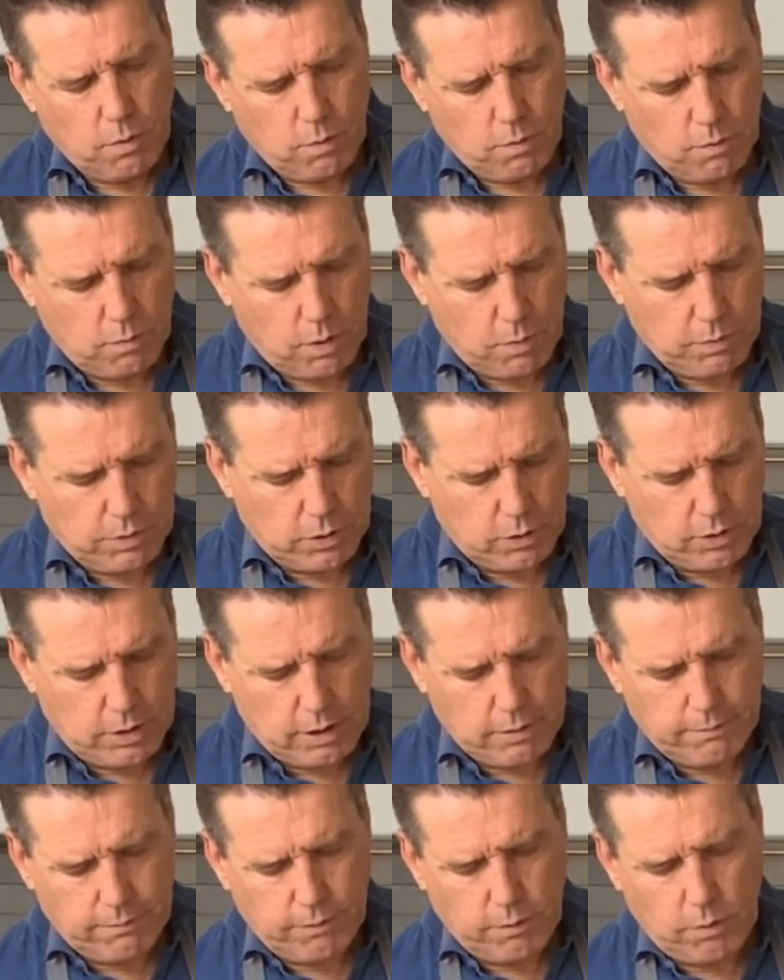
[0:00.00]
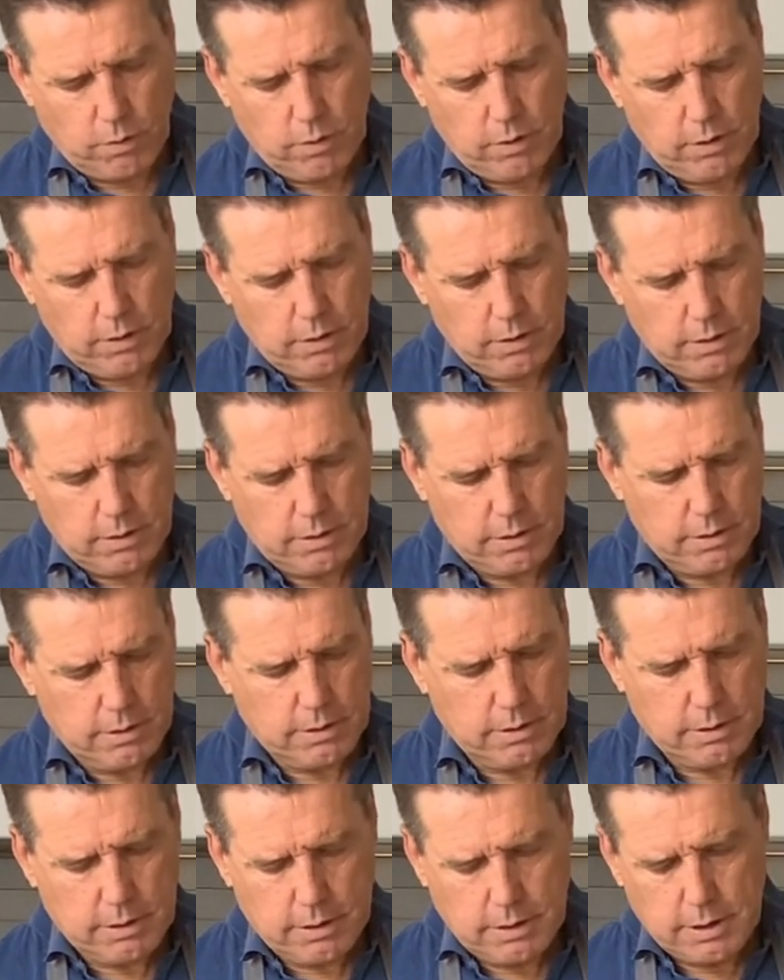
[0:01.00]
what we're looking for
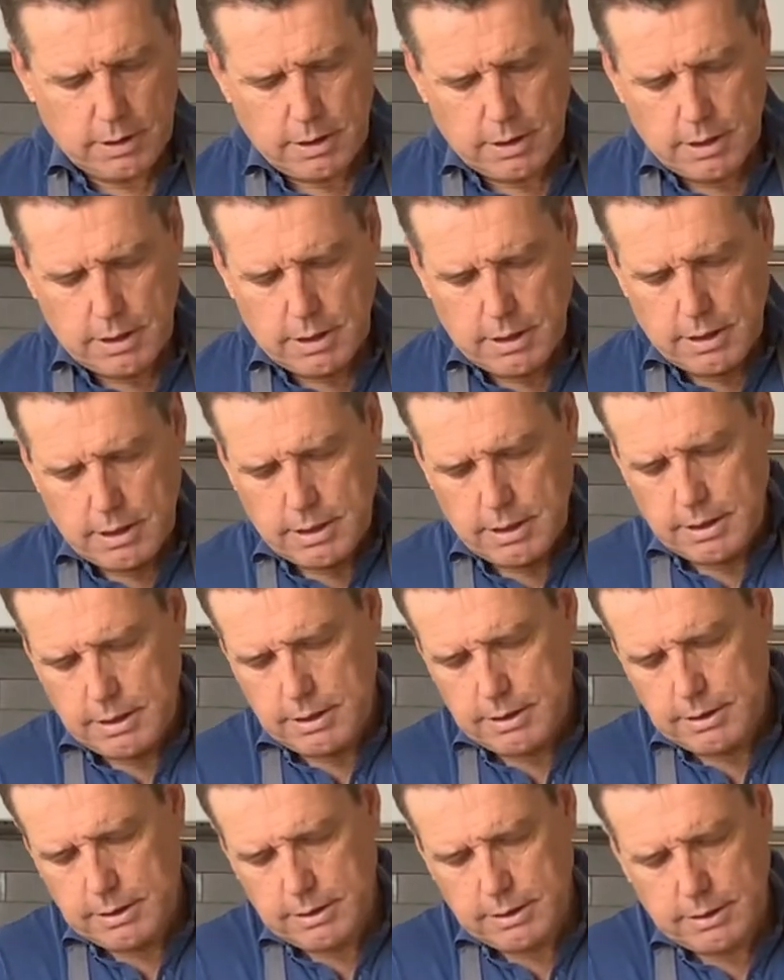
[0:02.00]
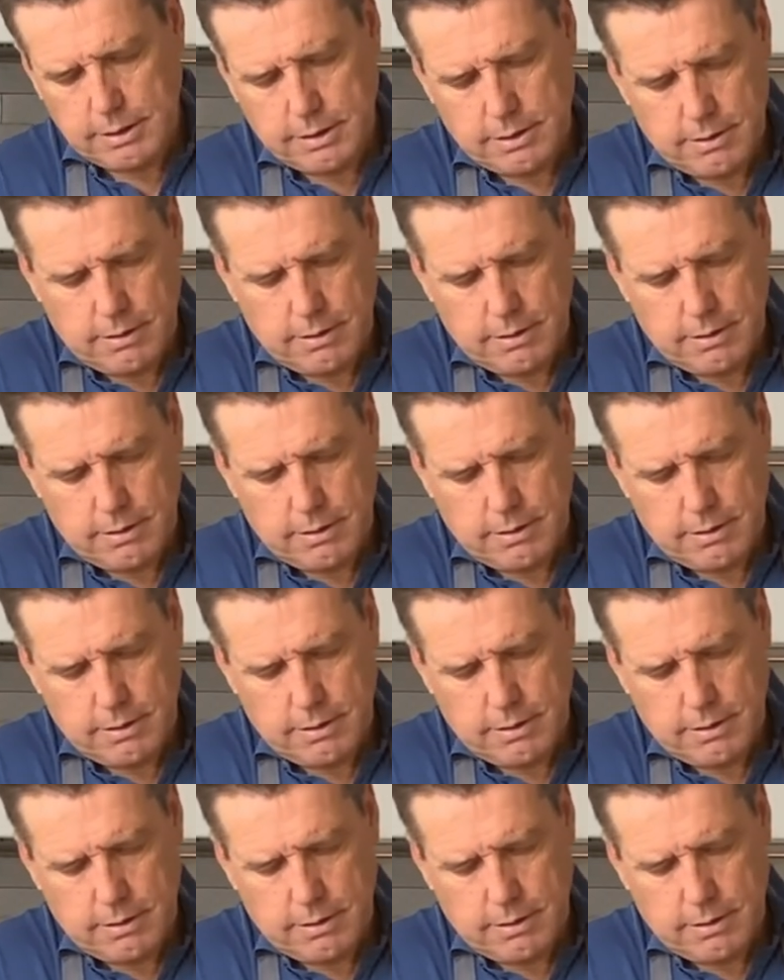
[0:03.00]
is